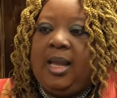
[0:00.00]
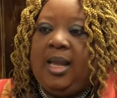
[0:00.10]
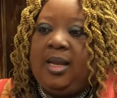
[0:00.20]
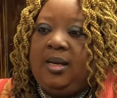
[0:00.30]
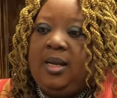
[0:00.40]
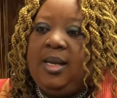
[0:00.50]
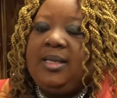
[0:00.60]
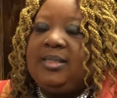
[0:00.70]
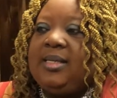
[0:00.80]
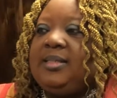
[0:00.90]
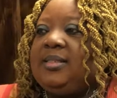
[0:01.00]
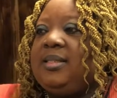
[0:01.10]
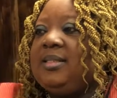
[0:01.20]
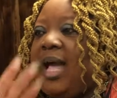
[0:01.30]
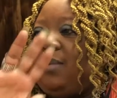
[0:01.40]
And he sent his
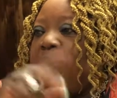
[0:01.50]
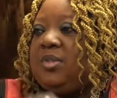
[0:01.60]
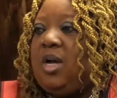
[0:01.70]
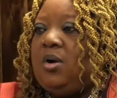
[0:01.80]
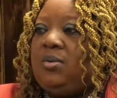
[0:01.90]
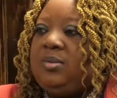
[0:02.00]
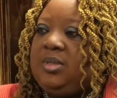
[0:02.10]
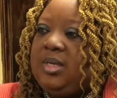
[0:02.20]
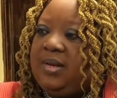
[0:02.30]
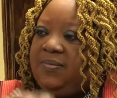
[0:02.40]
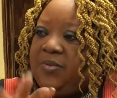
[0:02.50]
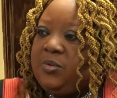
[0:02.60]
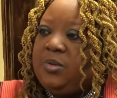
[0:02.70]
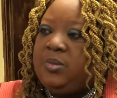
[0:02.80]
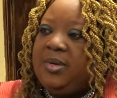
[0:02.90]
disciples on to get
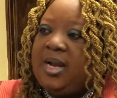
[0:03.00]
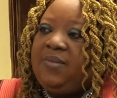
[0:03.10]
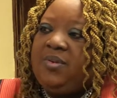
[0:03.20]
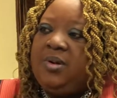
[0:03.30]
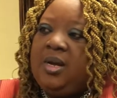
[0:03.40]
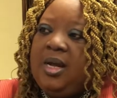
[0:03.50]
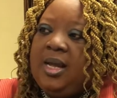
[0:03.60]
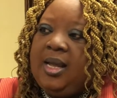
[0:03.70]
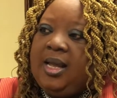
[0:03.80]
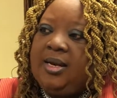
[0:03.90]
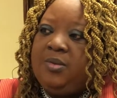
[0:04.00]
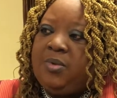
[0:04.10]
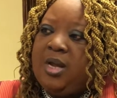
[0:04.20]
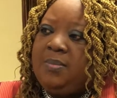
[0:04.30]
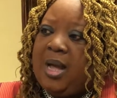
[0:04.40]
food or whatever. And
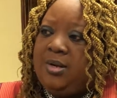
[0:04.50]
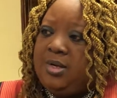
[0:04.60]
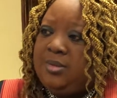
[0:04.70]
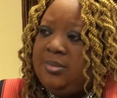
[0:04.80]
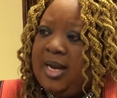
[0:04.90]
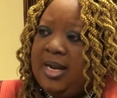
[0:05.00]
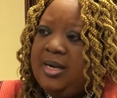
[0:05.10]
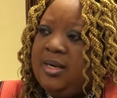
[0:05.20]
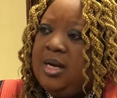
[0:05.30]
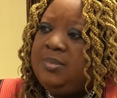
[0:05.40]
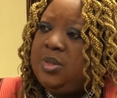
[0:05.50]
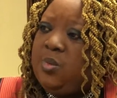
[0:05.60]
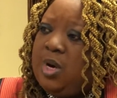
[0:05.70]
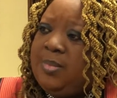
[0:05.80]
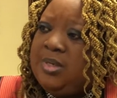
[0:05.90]
around about noonday, here comes a
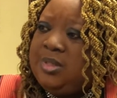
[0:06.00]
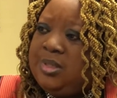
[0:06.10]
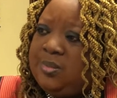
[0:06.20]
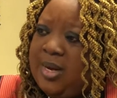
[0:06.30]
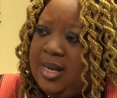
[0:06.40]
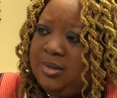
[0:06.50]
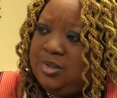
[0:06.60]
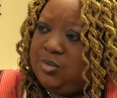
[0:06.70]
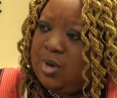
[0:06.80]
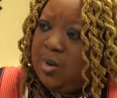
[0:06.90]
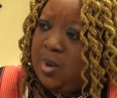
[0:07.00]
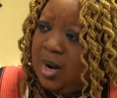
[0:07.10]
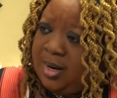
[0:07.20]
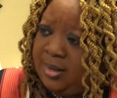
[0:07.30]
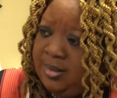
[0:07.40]
woman to the well to draw water.